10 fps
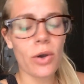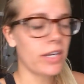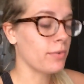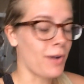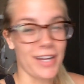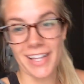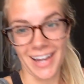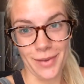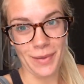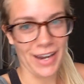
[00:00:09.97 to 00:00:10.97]
I didn't want to get
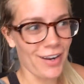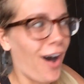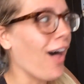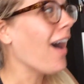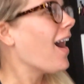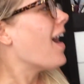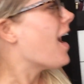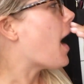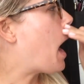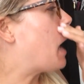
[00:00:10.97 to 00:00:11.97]
out of bed at all.
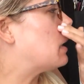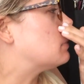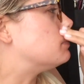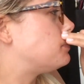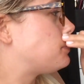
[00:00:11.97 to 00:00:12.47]
I